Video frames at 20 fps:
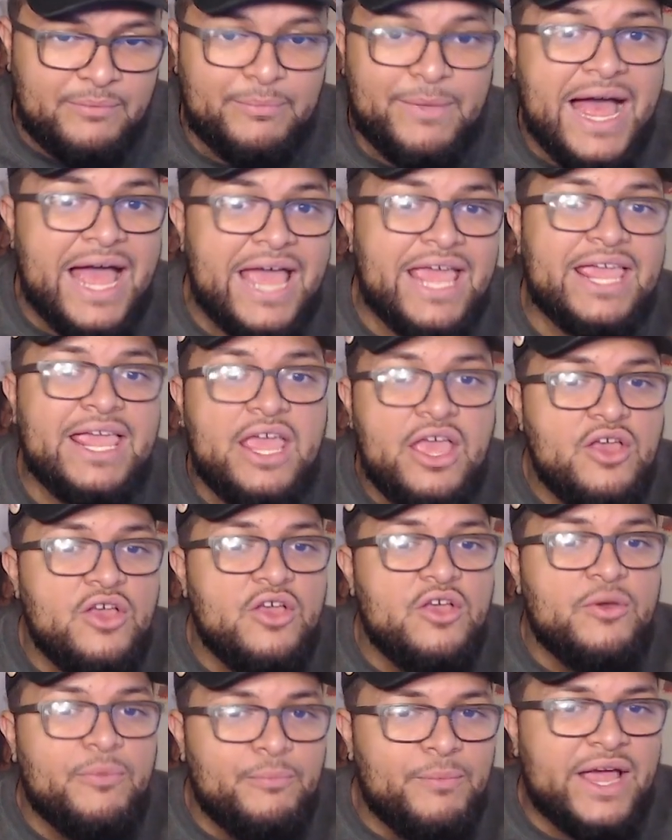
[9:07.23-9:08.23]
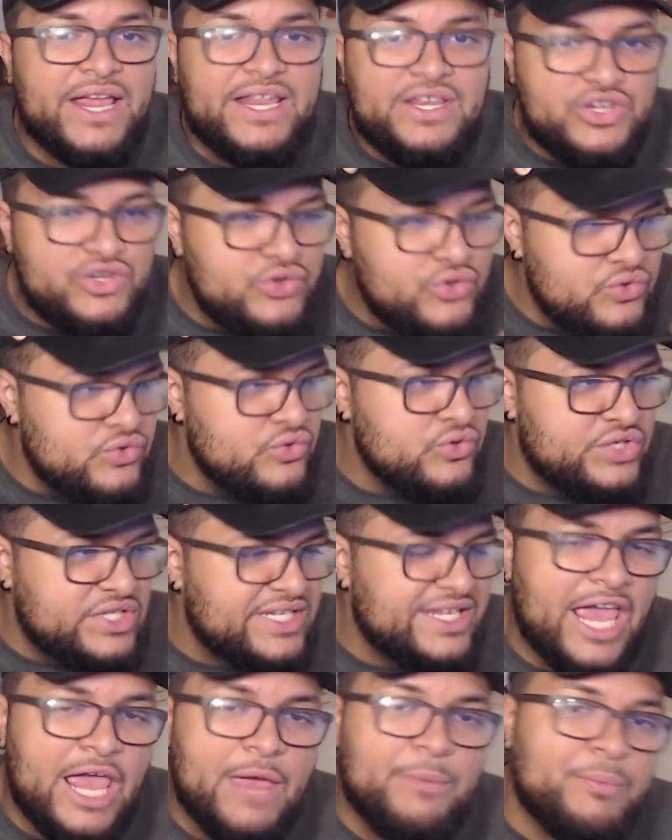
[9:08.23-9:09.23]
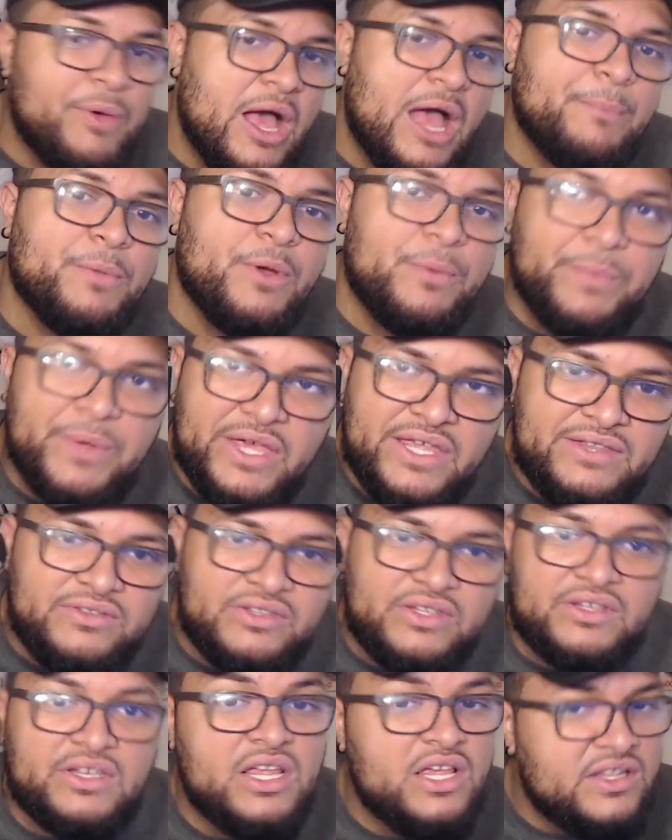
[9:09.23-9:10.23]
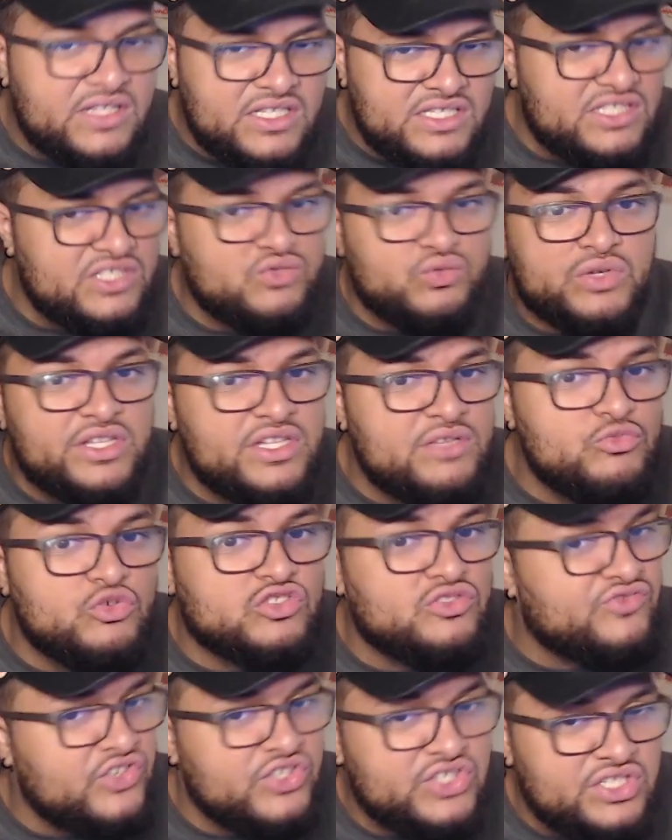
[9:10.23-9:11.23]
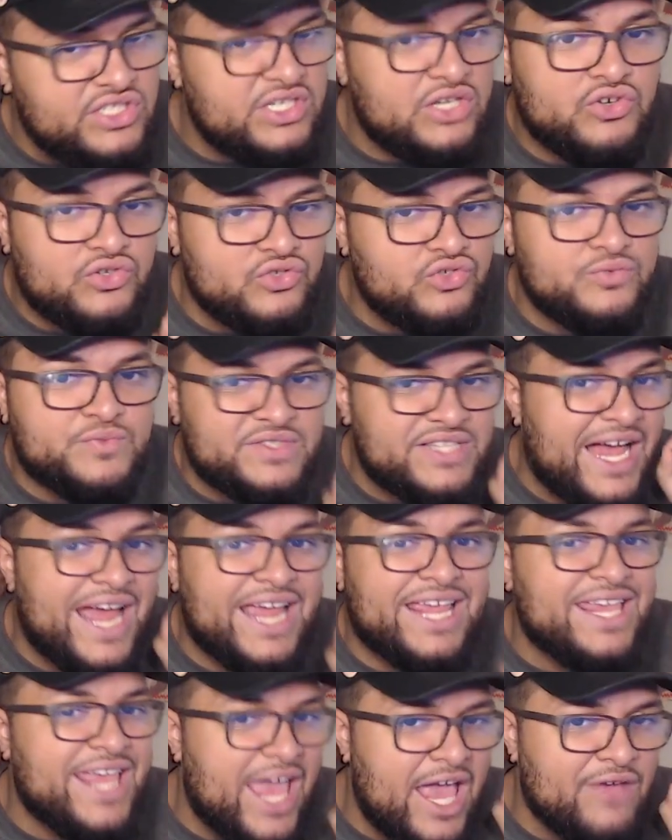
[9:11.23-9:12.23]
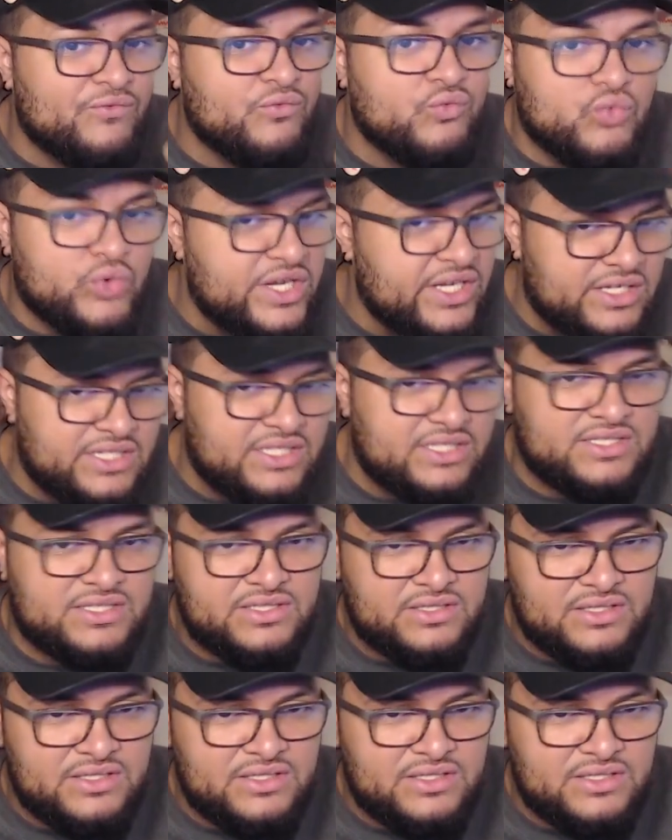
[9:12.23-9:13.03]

My new to K-pop opinion, this is one of the most versatile groups I have witnessed.